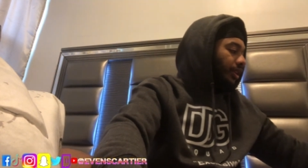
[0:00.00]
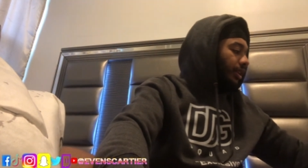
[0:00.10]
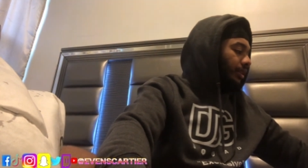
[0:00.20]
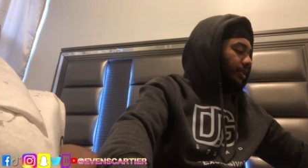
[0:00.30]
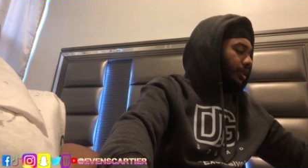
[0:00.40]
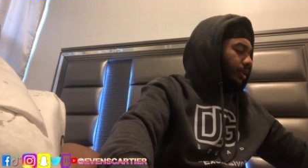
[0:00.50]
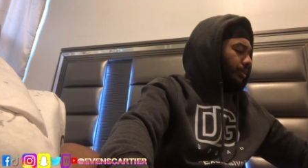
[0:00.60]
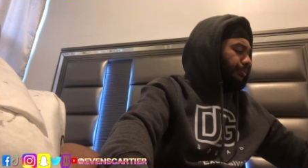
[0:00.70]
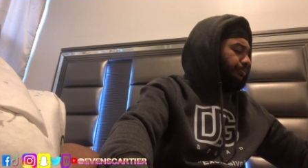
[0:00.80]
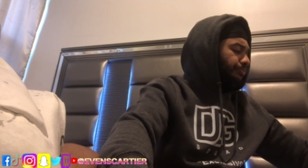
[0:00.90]
Let me tell you.
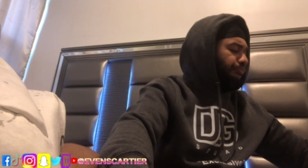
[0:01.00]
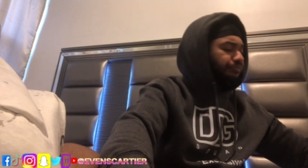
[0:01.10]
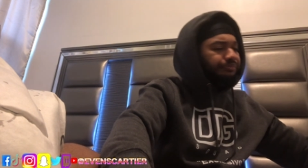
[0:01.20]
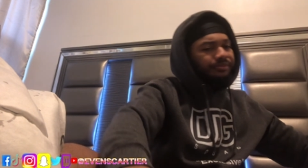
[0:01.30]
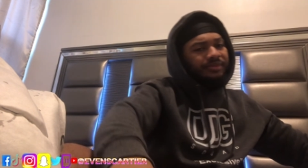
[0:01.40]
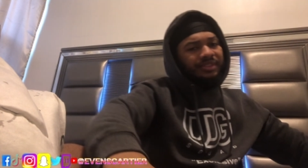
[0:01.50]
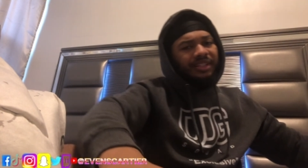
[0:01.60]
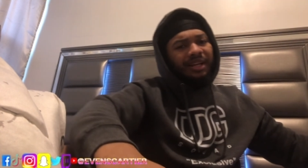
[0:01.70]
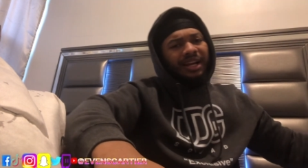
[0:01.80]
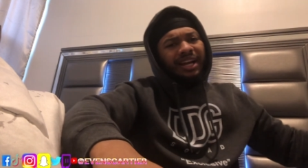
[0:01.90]

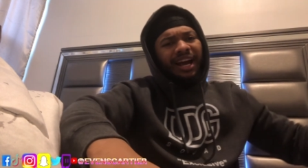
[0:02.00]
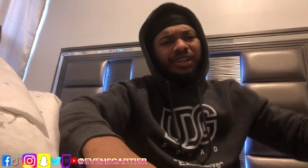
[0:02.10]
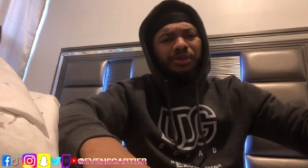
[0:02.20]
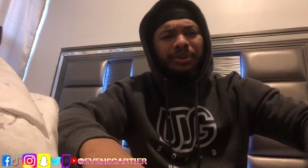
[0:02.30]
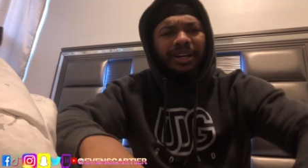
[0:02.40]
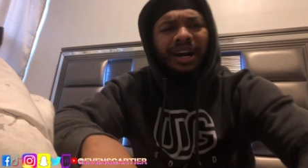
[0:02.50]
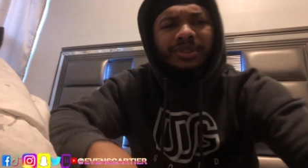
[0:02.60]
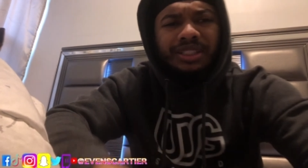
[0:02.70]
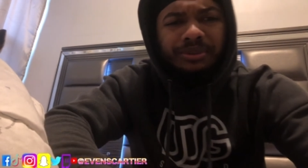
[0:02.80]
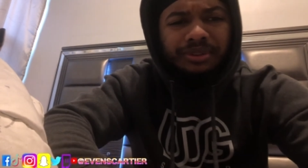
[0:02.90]
I should be a
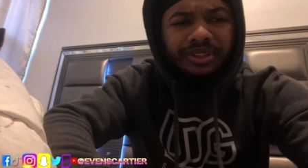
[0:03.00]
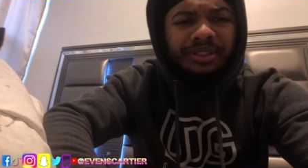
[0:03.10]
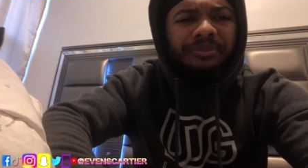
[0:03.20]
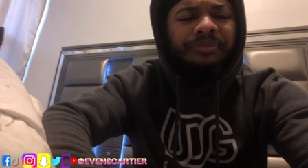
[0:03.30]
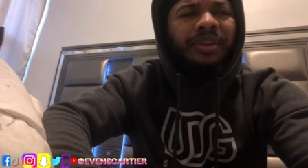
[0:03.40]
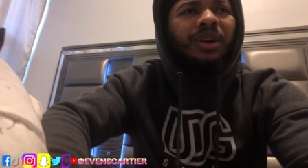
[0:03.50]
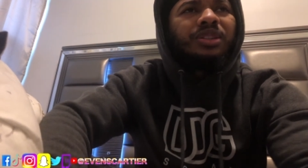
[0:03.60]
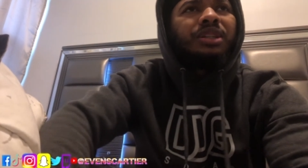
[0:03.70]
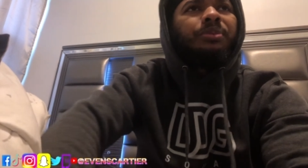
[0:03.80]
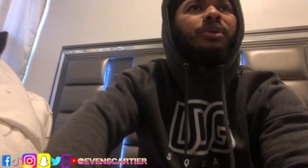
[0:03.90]
housekeeping, right?
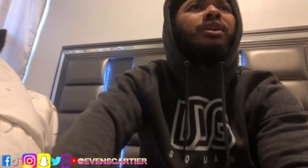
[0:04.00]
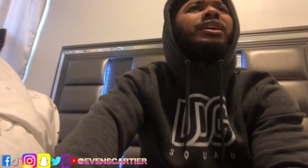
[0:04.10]
Housekeeper.